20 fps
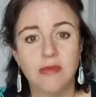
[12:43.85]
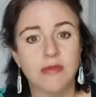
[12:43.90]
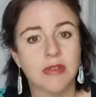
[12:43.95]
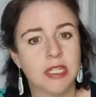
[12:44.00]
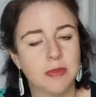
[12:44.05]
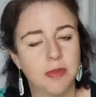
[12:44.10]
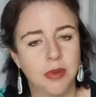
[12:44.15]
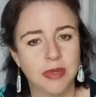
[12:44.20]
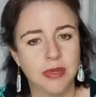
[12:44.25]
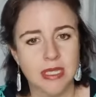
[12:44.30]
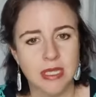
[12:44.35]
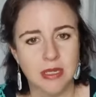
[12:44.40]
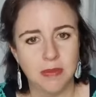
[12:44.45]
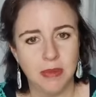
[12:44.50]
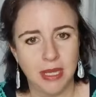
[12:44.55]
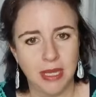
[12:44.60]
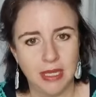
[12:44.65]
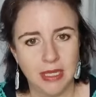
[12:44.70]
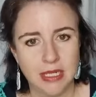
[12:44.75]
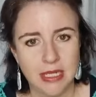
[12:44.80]

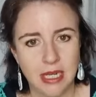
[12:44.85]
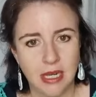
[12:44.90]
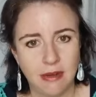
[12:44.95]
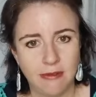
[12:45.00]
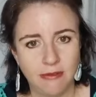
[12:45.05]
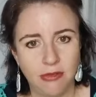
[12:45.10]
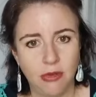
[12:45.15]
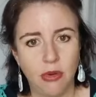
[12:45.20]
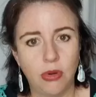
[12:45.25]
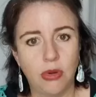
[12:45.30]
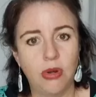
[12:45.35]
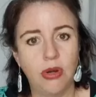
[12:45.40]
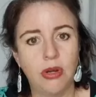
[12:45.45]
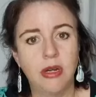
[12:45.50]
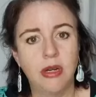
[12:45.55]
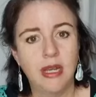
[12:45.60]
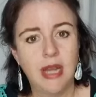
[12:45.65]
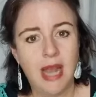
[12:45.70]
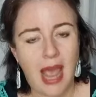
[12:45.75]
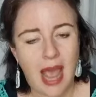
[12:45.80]
responsibility for
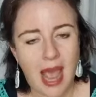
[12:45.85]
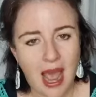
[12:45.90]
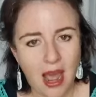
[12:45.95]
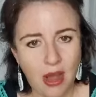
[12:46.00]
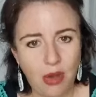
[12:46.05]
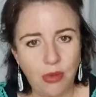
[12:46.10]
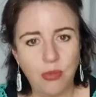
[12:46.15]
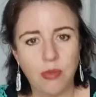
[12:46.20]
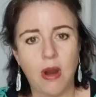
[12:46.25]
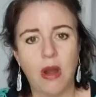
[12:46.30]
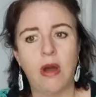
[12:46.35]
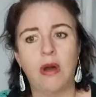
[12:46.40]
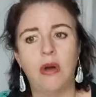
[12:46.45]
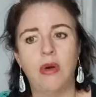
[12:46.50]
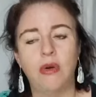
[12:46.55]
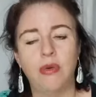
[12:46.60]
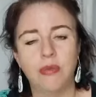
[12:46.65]
our role,